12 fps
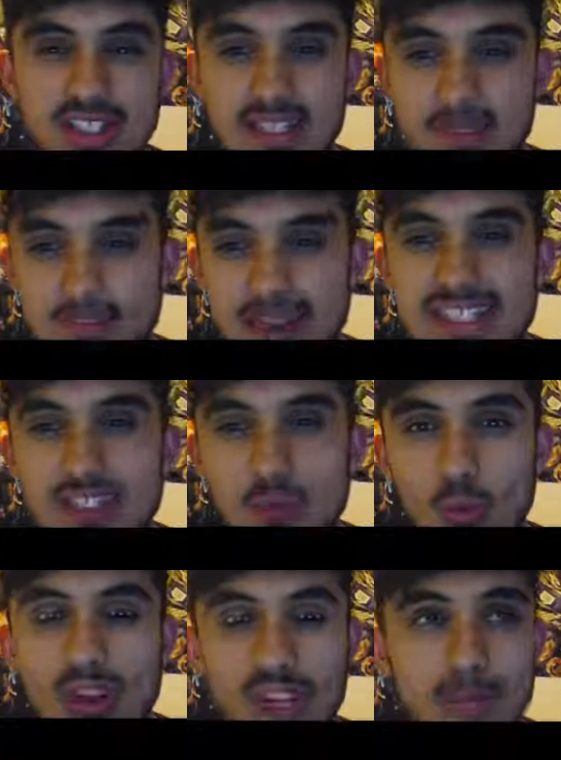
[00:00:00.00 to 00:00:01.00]
He makes it
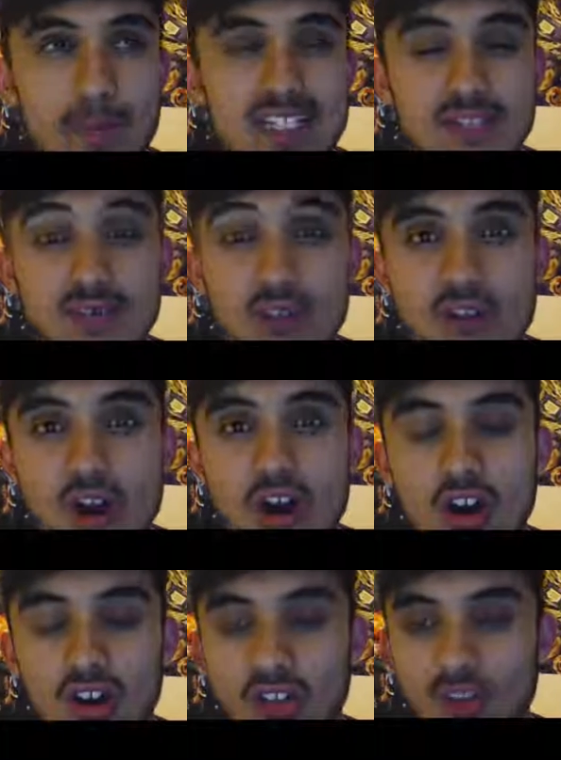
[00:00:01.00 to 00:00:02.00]
work. He makes it full of
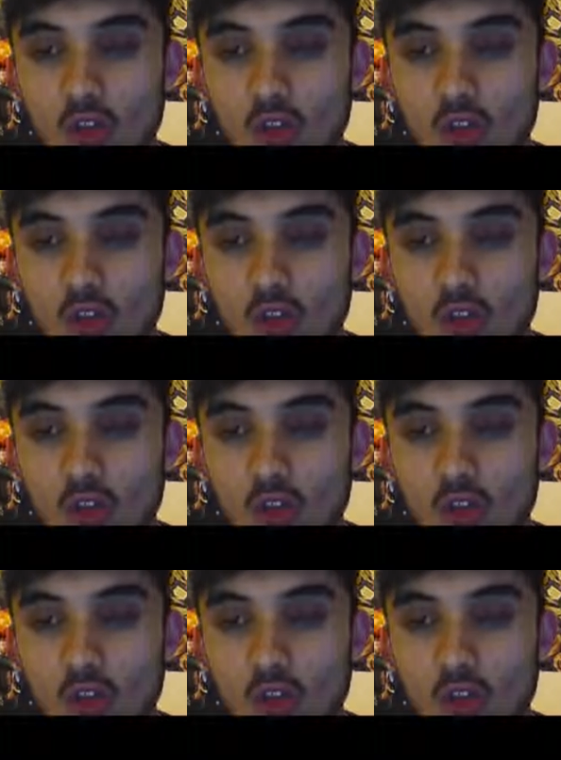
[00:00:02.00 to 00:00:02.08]
heart and